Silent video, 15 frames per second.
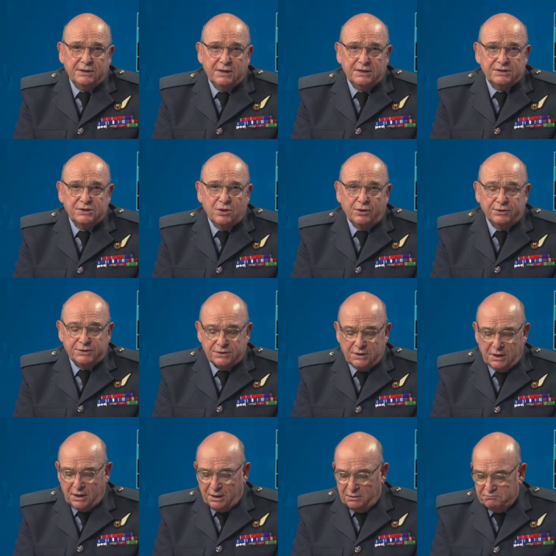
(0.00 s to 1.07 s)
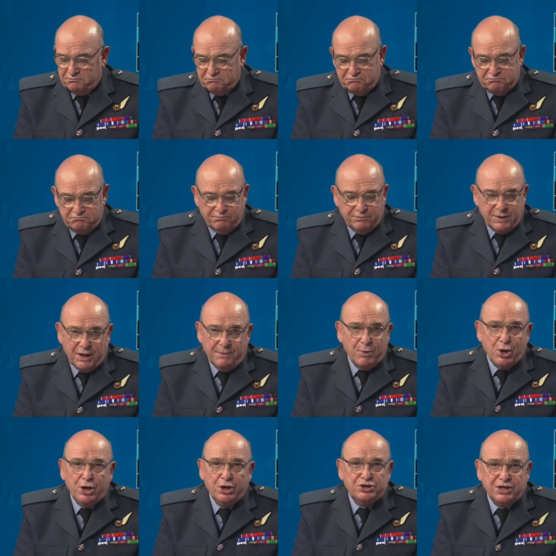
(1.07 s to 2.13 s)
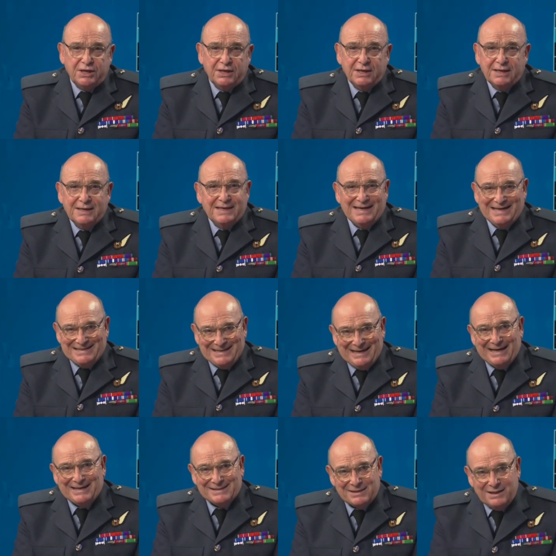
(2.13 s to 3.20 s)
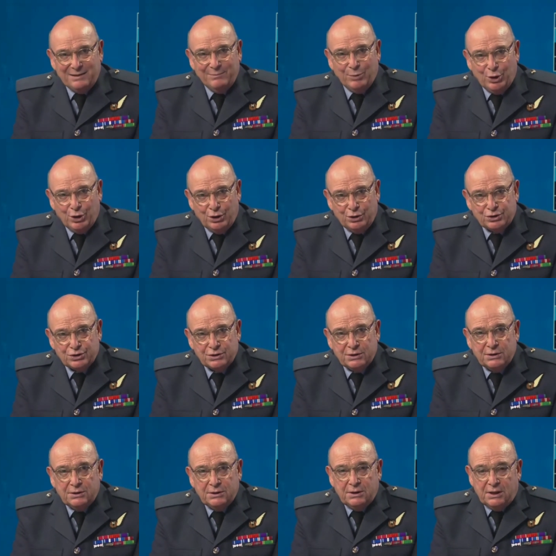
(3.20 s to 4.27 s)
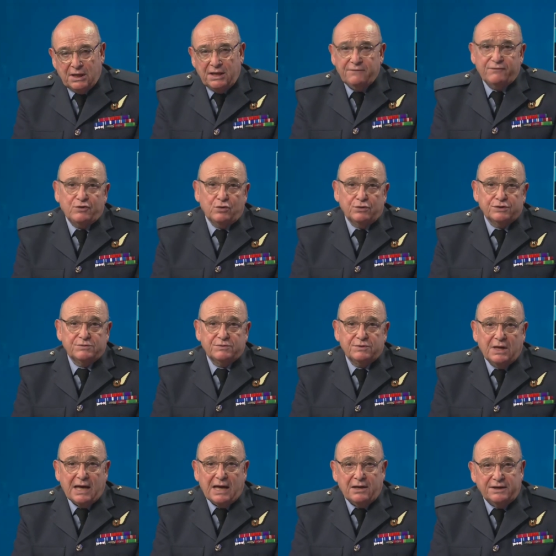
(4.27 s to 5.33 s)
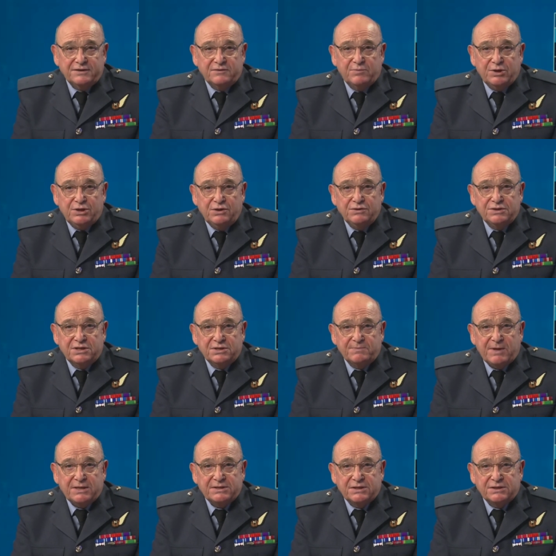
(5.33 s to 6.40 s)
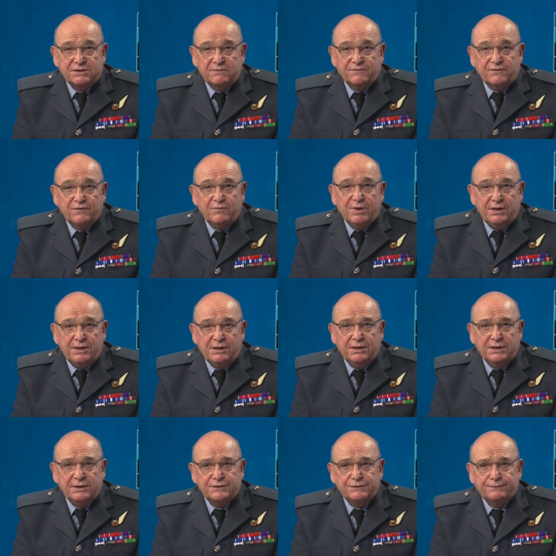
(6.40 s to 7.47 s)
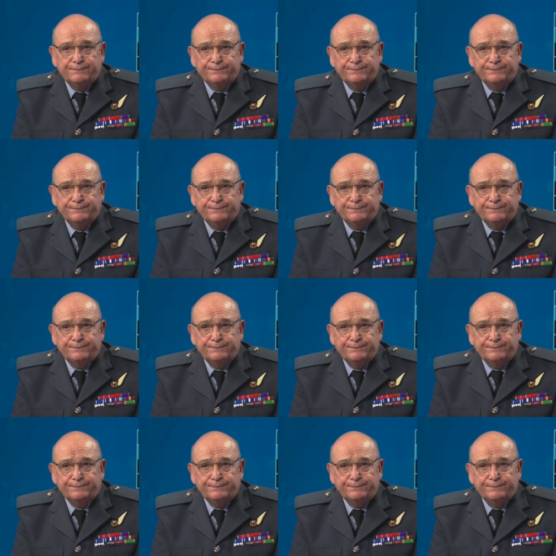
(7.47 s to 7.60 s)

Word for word: It's not um, emerging, it has emerged. And of course, allies have been using space systems for many years.